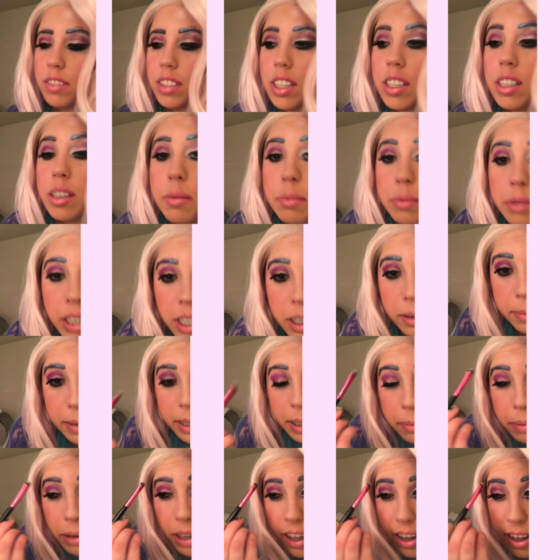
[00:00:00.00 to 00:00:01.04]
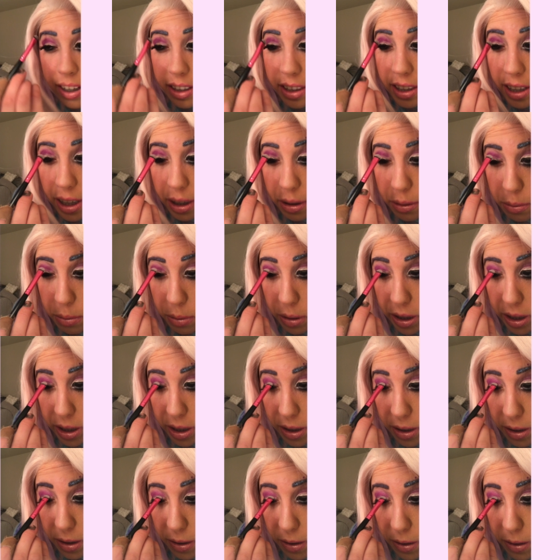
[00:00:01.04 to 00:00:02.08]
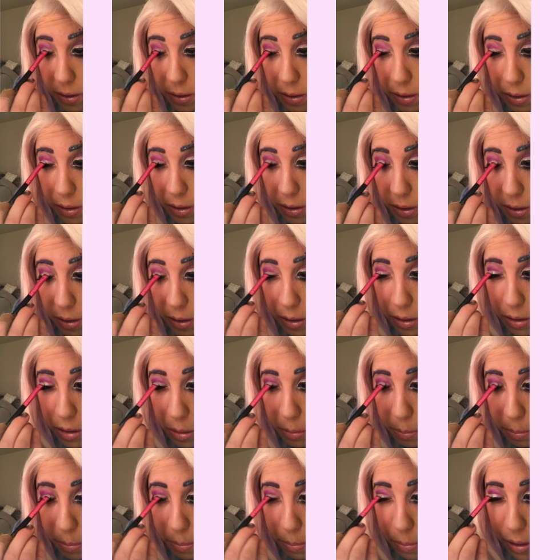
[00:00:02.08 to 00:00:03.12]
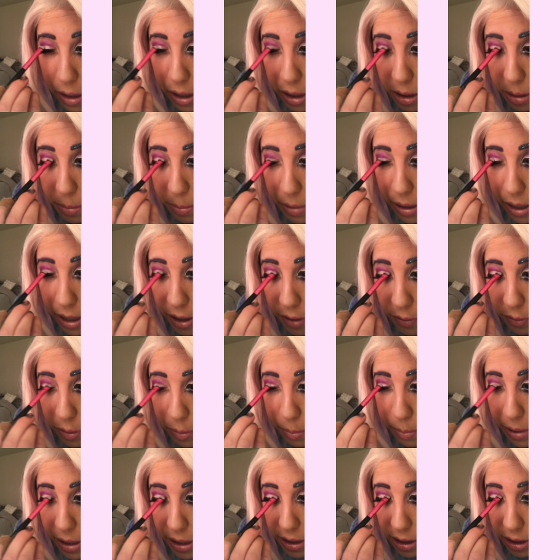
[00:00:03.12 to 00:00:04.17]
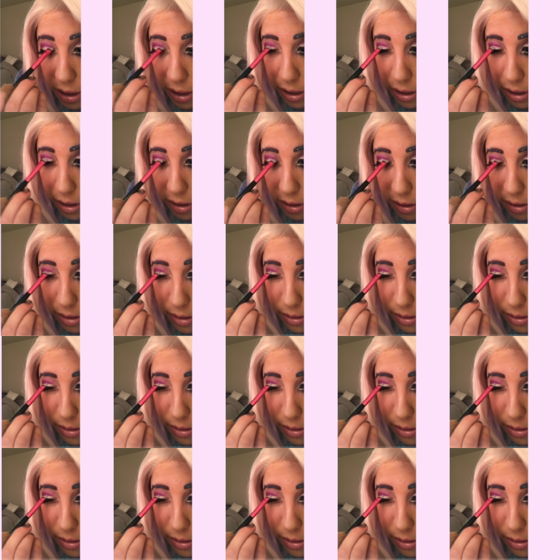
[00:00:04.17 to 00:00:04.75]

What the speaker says: and I'm going to be applying that right on the bottom half of my lid.